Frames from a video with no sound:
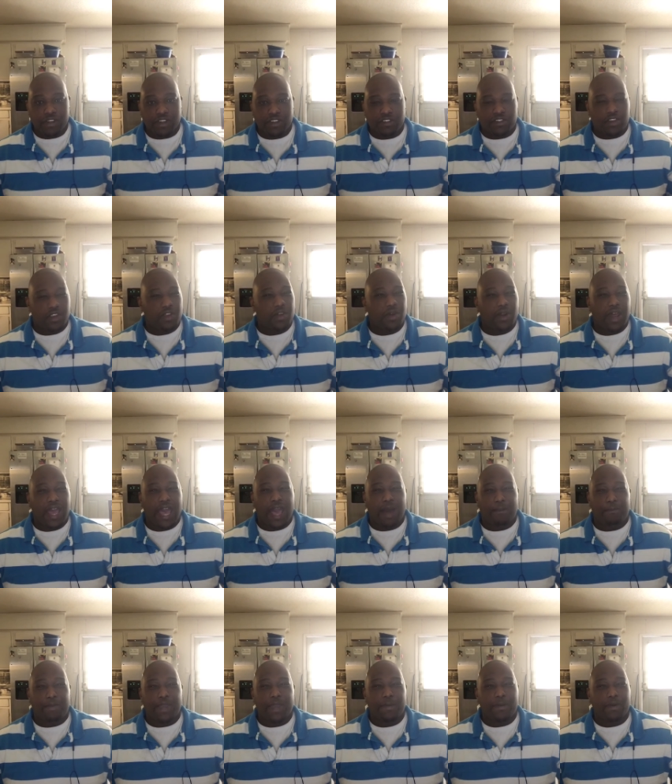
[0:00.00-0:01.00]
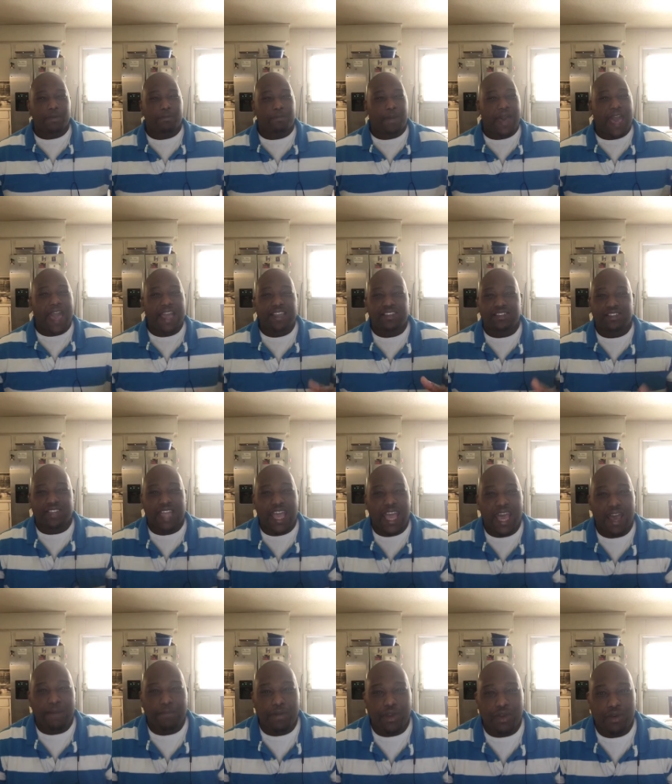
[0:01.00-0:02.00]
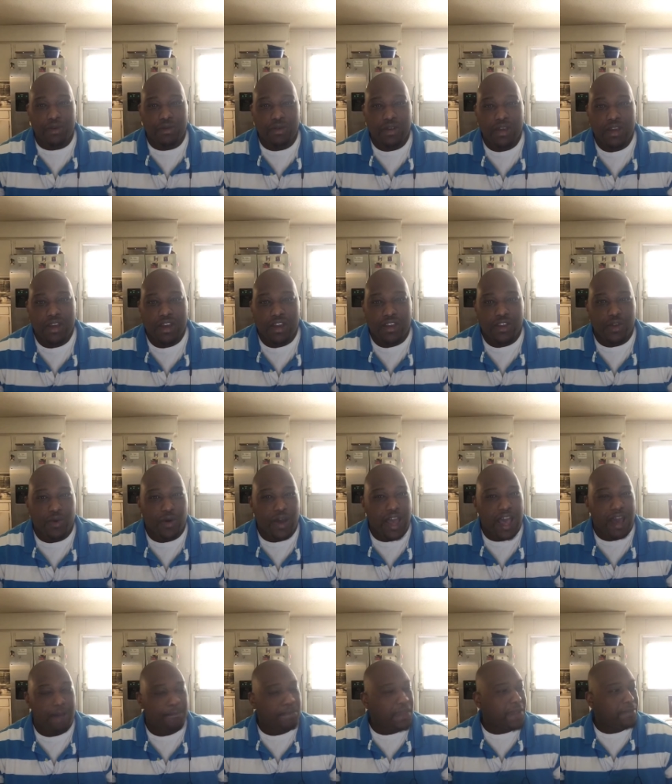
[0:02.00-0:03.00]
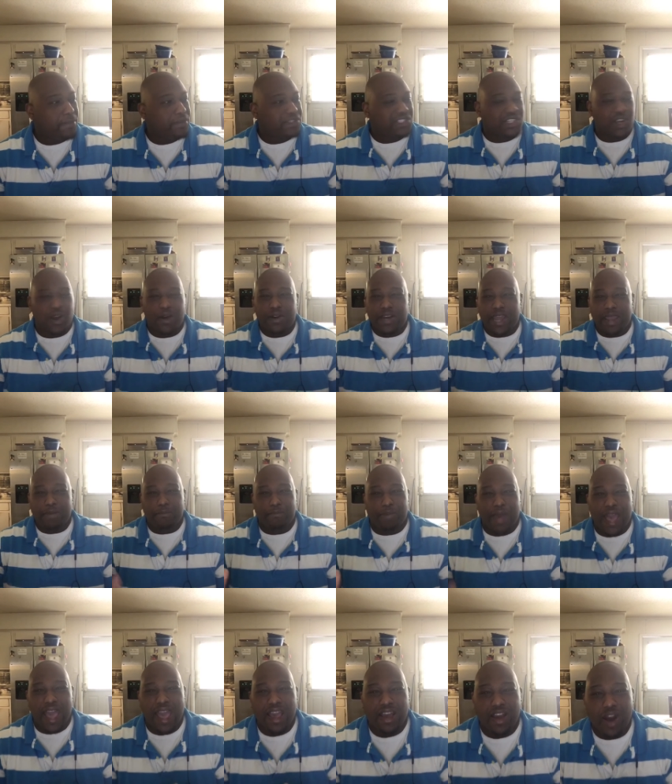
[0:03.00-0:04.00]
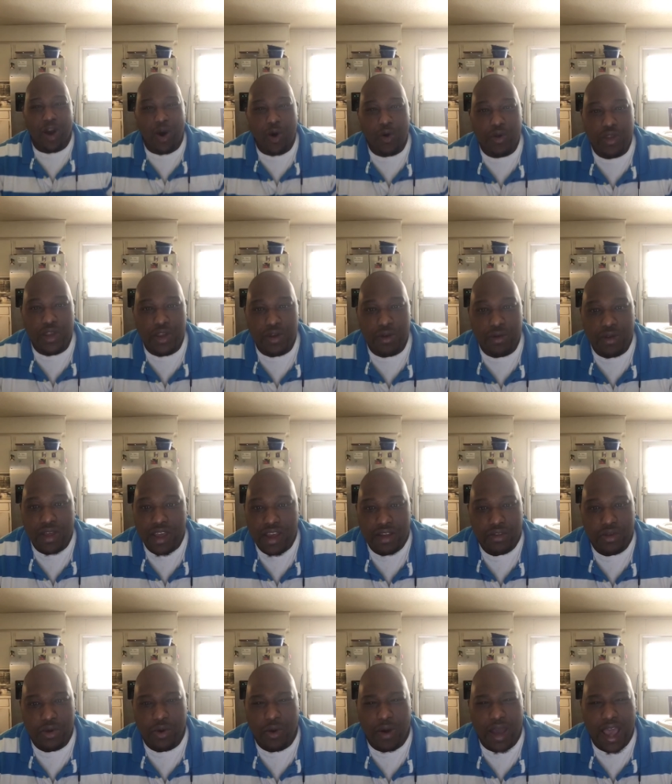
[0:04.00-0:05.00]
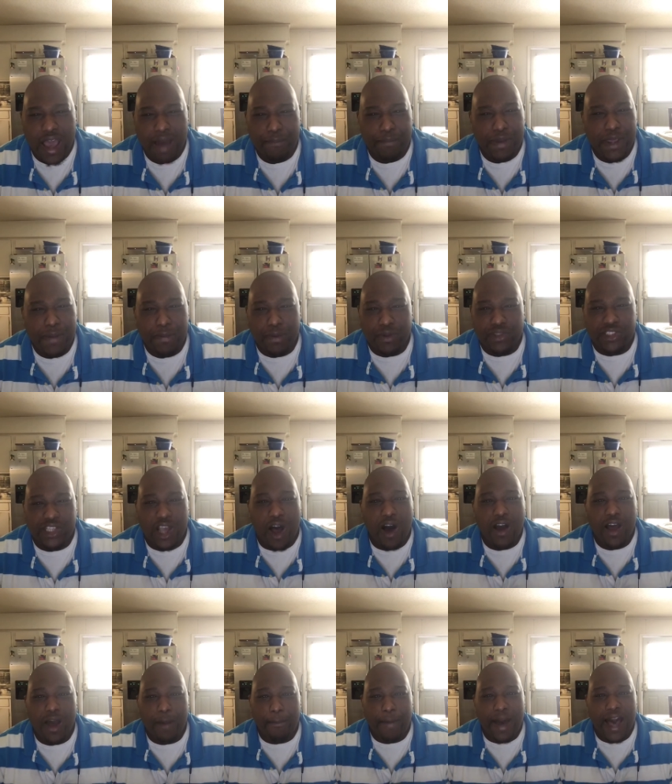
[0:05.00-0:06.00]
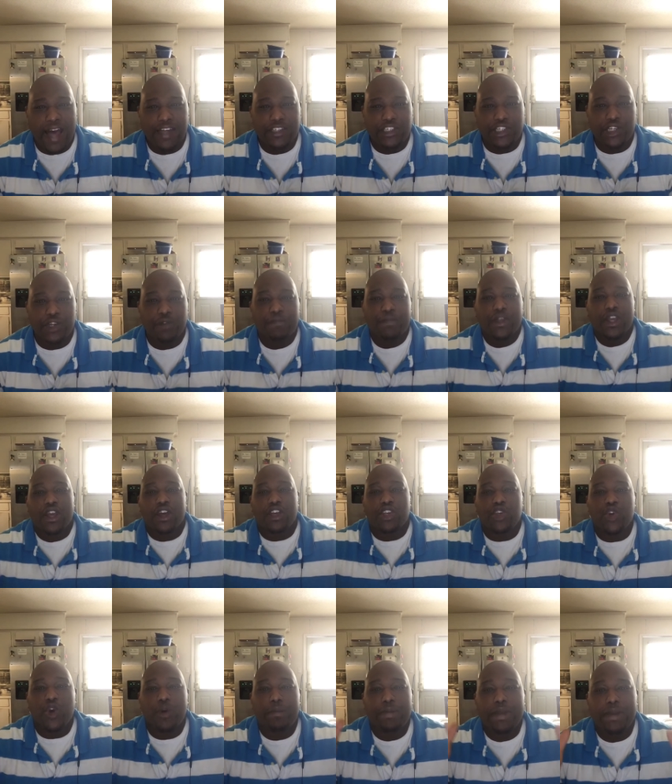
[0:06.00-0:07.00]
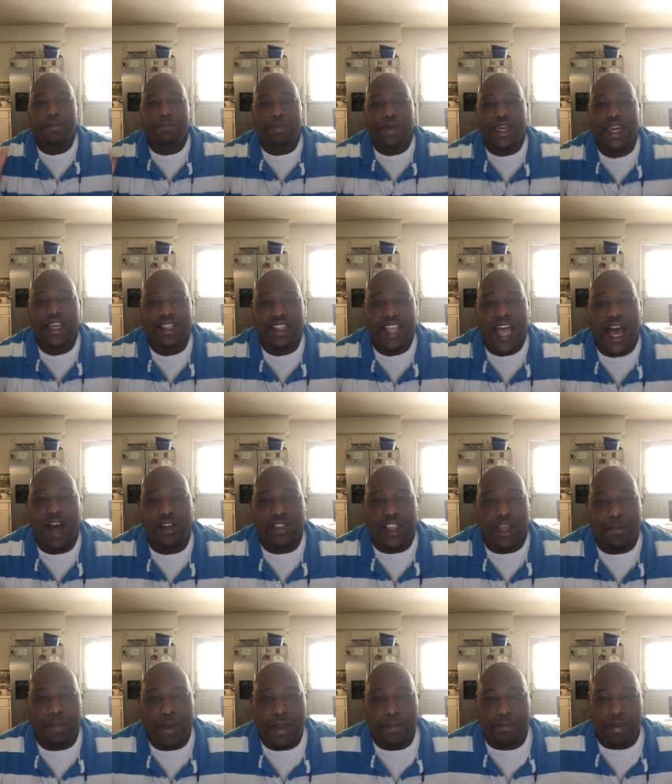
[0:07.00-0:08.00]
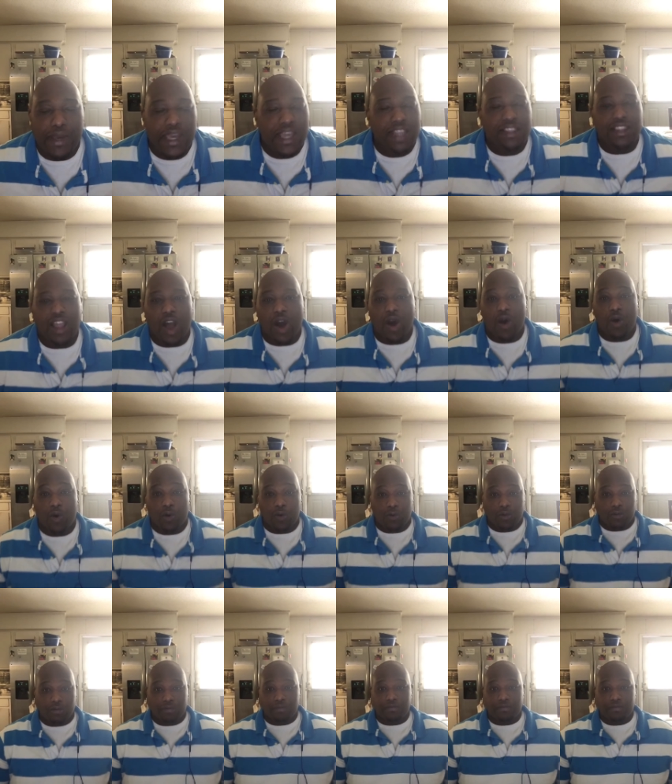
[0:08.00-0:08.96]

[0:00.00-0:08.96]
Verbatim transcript: So you're going to have people backstab you. You're going to have people turn their back on you. You're going to have people talk about you. You'll be picked out to be picked on.